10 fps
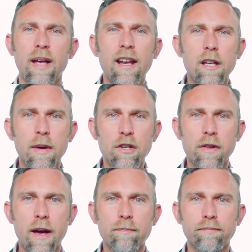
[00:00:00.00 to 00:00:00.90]
How do you
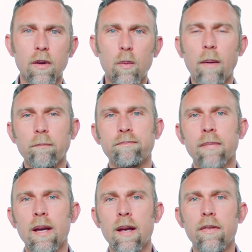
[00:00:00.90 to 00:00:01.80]
measure that? Well,
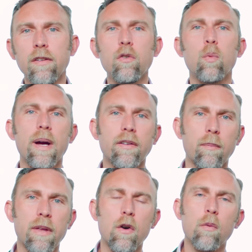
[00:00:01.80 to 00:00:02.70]
this is where
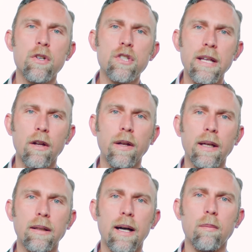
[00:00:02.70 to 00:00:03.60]
something called machine
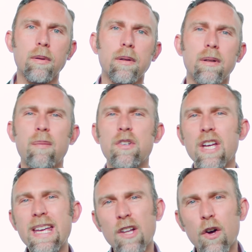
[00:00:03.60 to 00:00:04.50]
learning can help. Now,
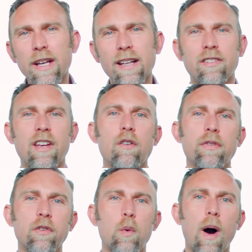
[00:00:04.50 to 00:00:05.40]
machine learning
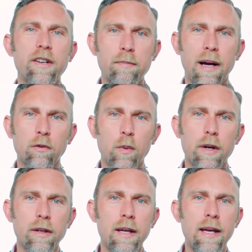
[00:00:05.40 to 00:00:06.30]
itself is quite a
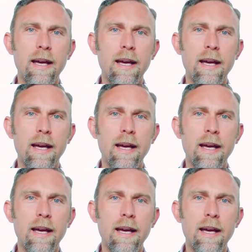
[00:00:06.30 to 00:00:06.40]
buzzword.